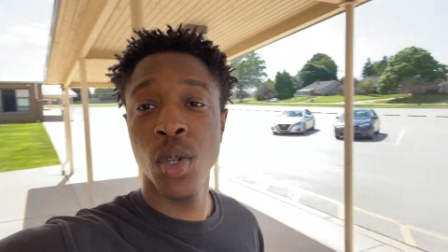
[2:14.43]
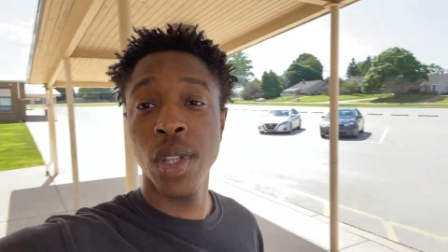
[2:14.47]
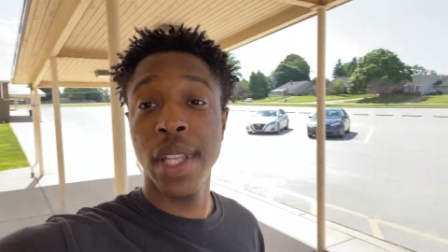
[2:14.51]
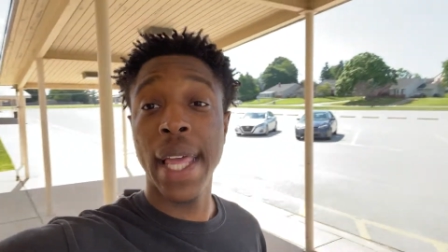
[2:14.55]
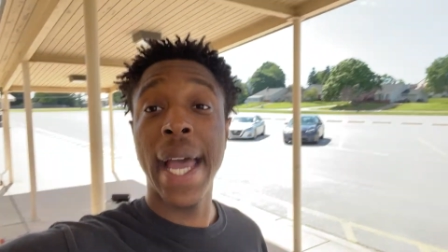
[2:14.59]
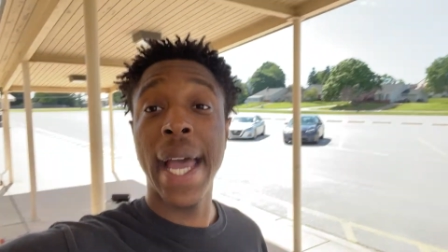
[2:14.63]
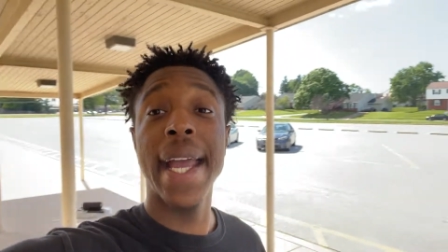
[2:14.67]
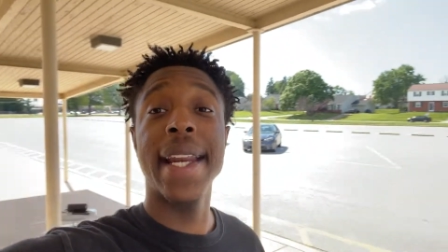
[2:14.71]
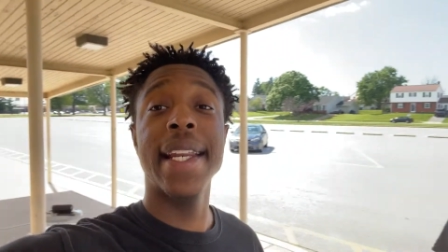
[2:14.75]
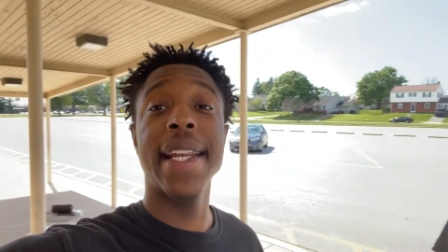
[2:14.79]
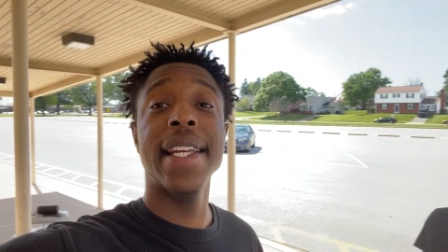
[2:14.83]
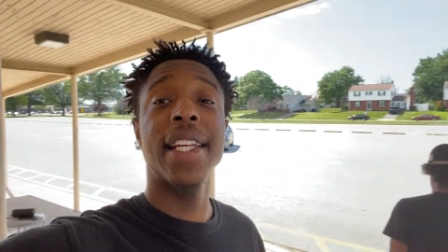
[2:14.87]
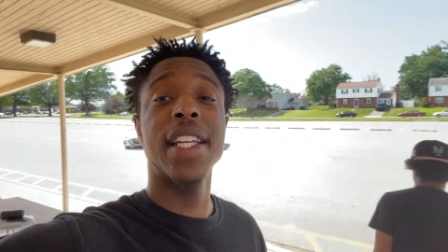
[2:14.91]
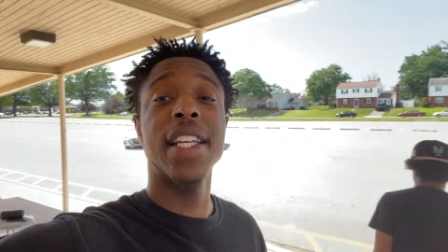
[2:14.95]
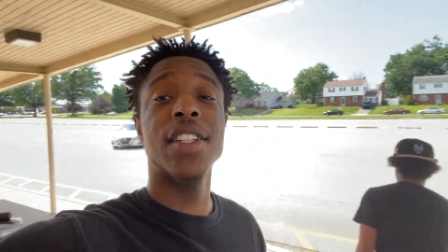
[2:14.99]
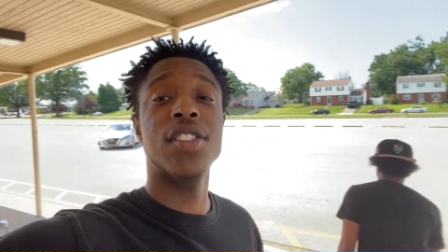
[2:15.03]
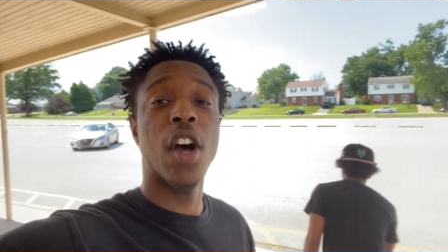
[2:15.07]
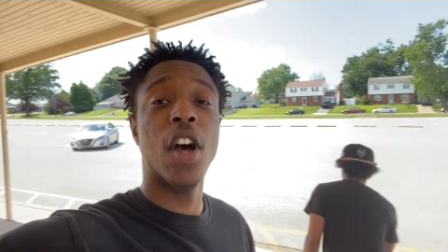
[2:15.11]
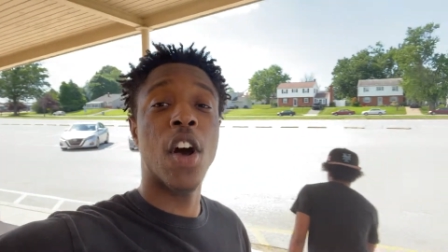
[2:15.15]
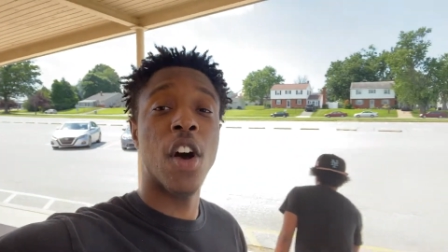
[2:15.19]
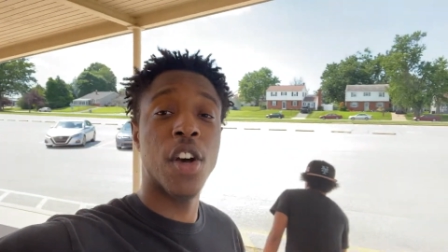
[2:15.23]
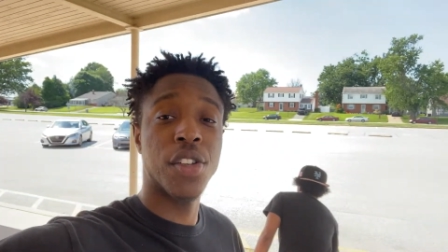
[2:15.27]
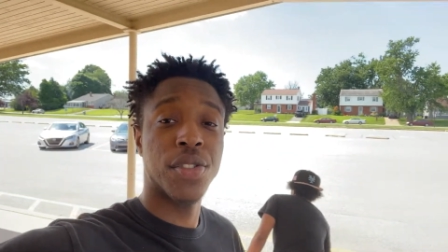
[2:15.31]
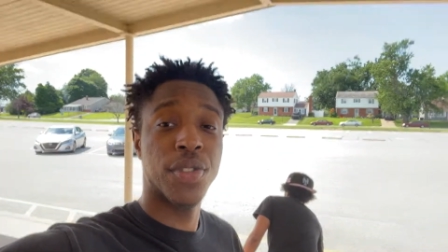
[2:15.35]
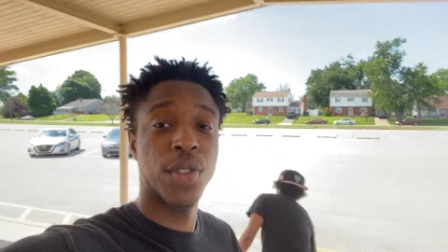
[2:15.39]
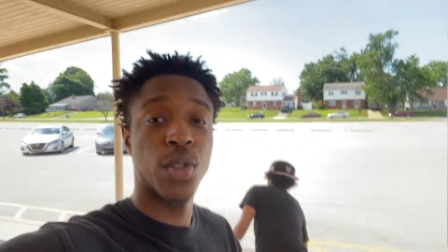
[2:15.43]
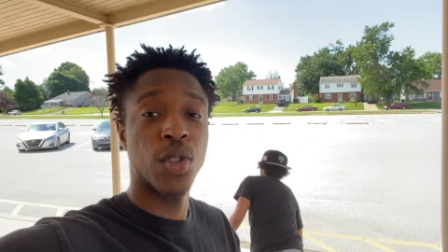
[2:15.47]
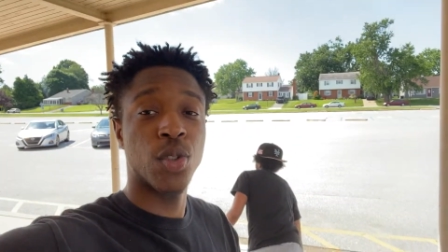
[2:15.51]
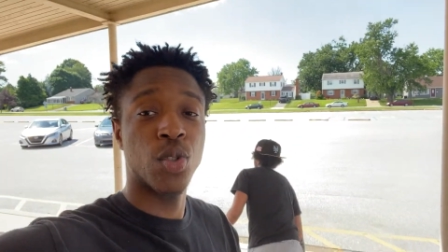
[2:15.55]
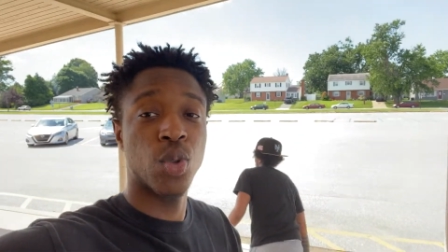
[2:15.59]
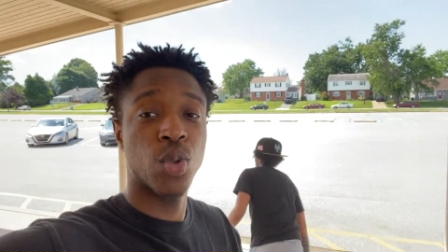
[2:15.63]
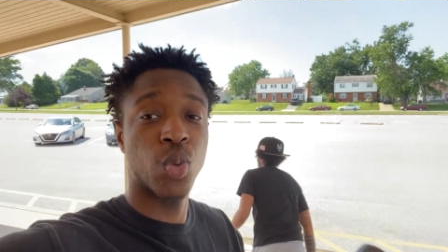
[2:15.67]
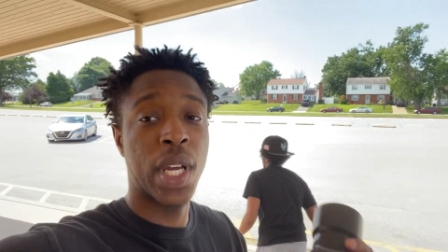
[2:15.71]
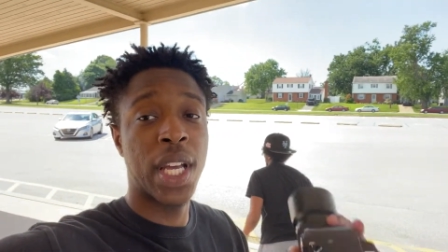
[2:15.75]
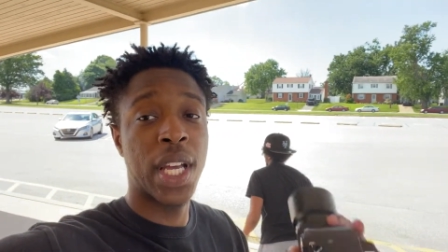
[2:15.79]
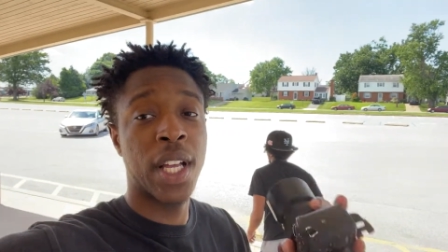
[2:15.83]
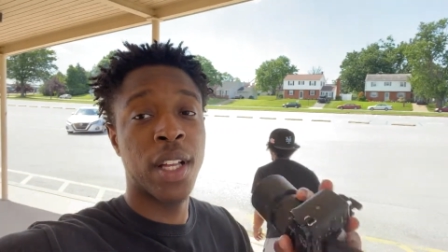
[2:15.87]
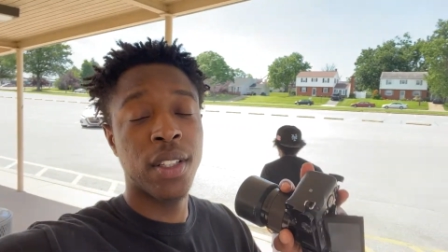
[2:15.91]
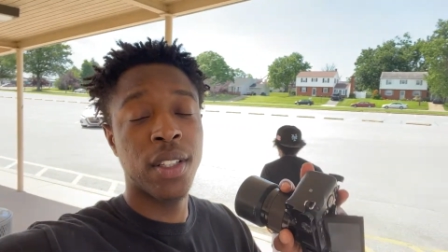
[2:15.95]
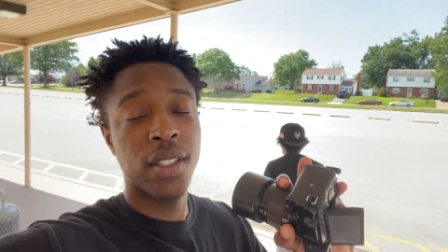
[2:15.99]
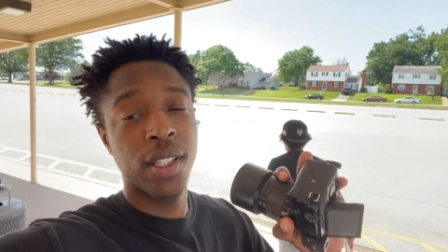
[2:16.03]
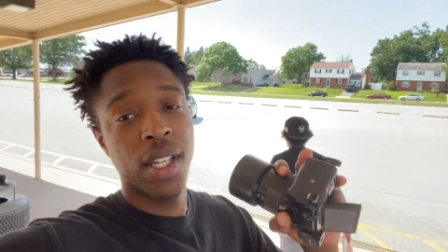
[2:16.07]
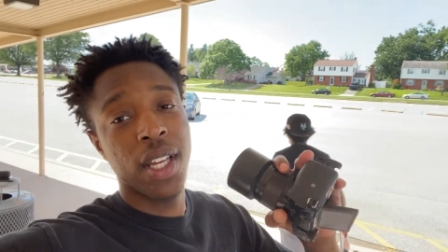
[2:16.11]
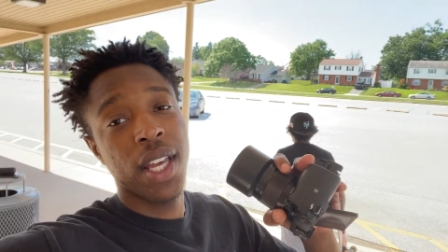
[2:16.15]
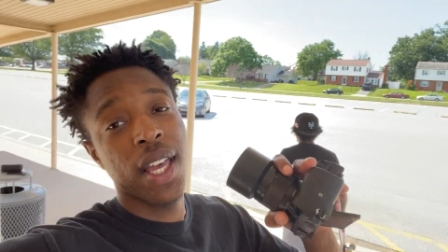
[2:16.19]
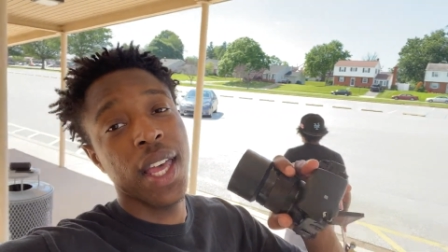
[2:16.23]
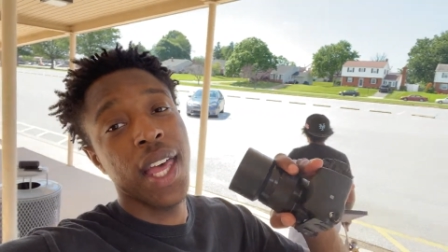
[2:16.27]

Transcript: lighting is also as well.